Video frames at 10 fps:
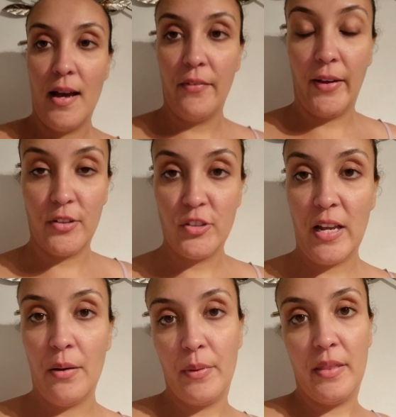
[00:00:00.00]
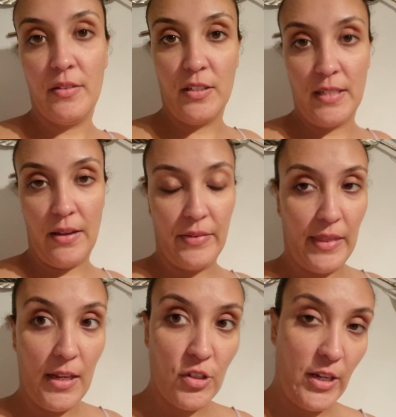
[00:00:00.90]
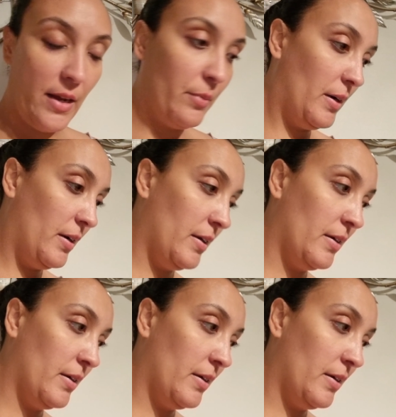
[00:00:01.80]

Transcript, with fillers: I've had a shower, they're just having their shower.